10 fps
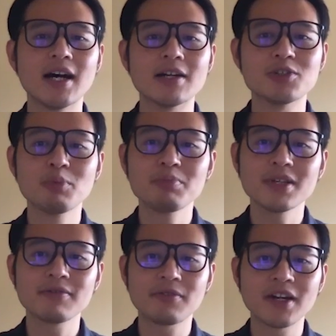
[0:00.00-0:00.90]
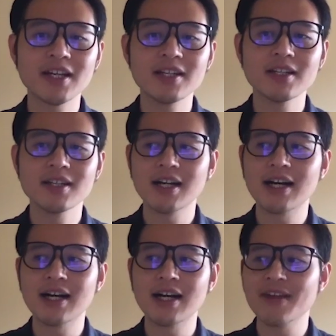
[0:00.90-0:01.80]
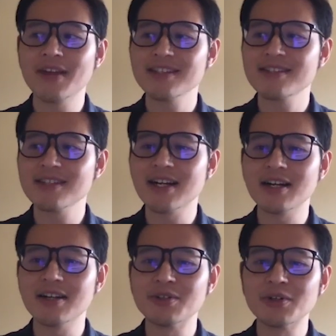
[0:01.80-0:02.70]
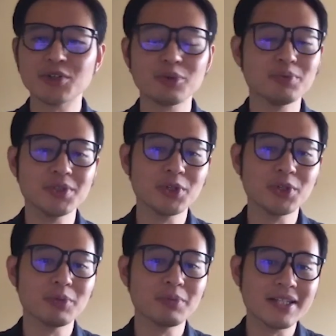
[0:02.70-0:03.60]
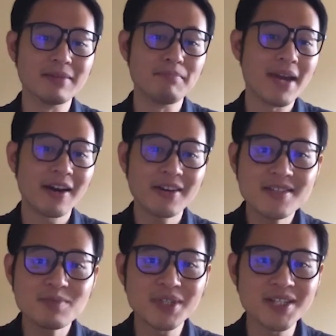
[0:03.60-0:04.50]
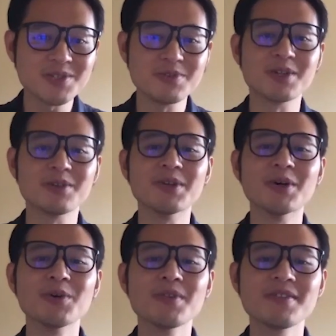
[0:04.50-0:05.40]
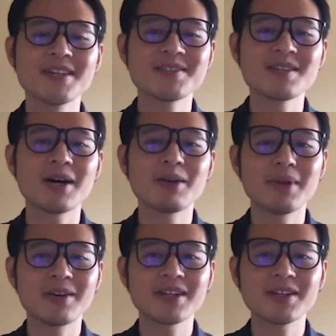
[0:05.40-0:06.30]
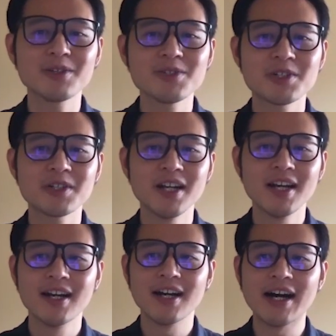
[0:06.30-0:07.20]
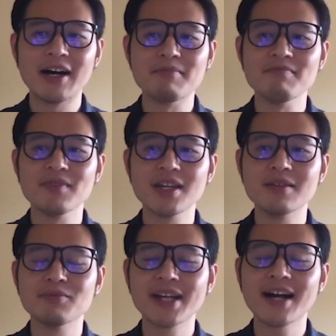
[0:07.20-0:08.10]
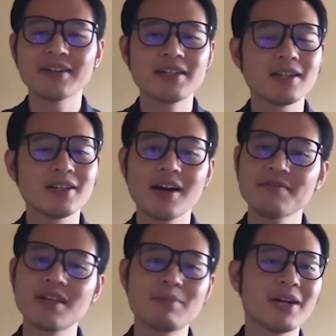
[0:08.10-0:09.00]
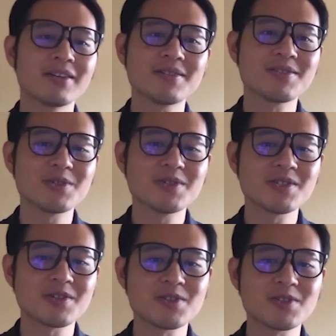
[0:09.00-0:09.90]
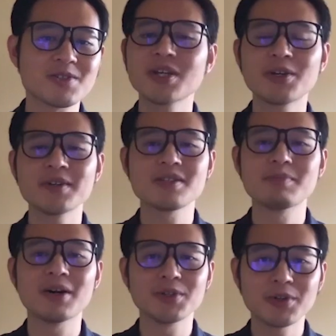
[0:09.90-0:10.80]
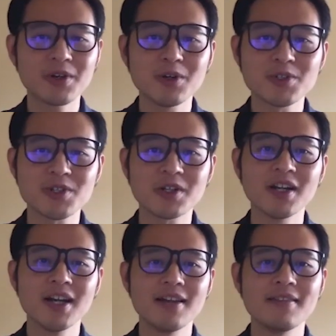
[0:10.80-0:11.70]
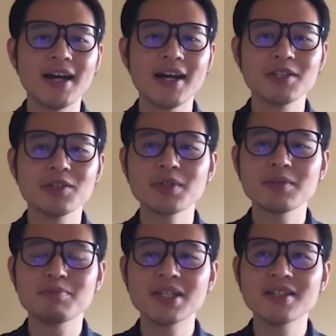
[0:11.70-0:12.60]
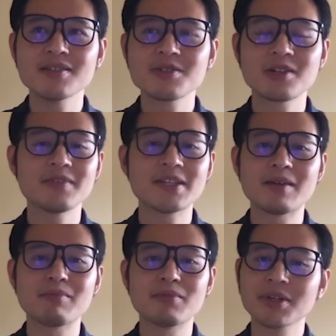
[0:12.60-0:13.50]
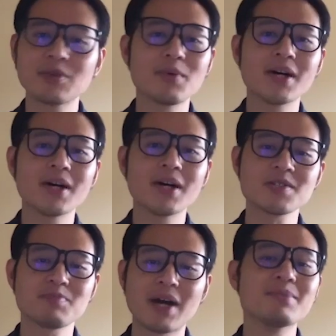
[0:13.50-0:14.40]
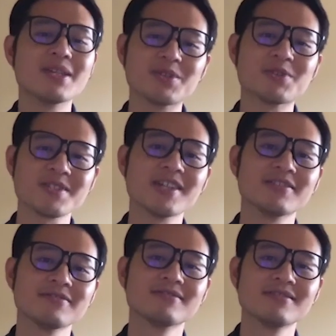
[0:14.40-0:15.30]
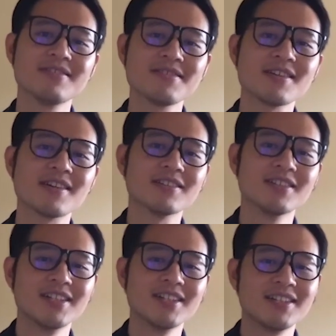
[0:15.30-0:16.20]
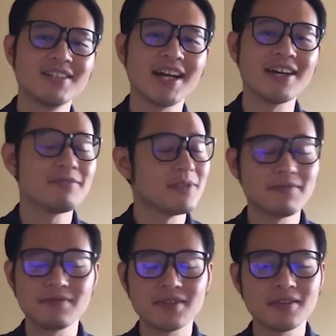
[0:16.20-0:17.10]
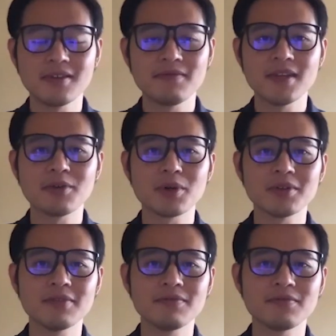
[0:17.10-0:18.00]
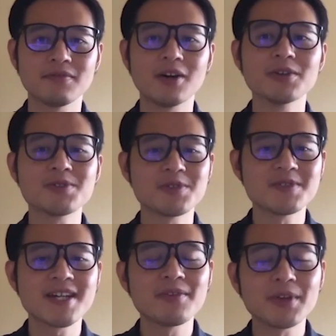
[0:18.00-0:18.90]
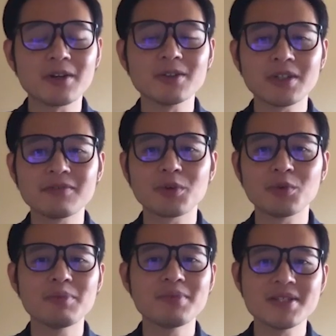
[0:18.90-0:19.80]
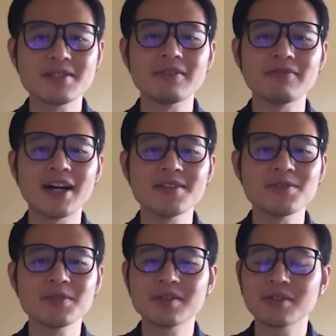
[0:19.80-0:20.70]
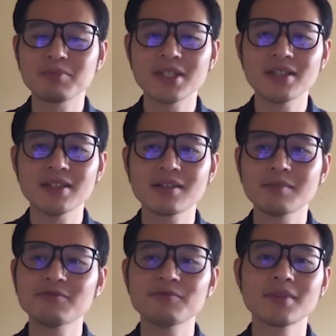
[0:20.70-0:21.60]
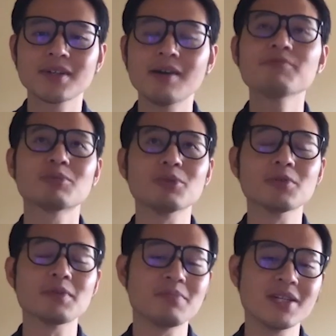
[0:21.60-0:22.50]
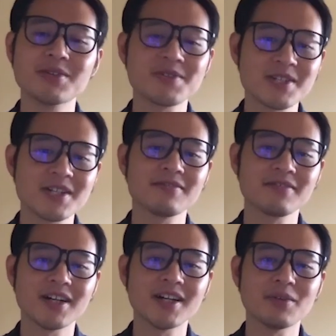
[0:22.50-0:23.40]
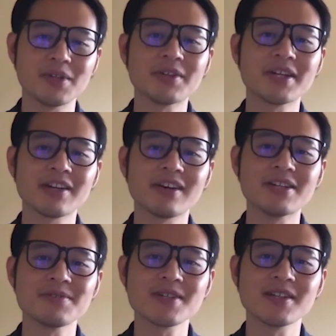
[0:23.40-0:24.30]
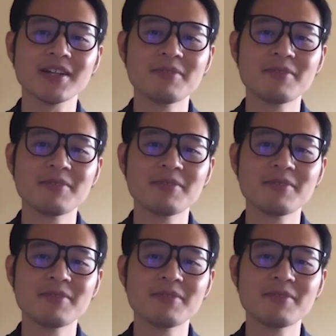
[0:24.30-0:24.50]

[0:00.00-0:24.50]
Don't be afraid that you'll be embarrassed because you don't know the things about American culture. In reality, a lot of the American students are so curious about your culture that you would be serving them really well just by being yourself. So, yeah, if all you students out there are looking for one piece of advice, you can be comfortable with being yourself when you're here at UCLA.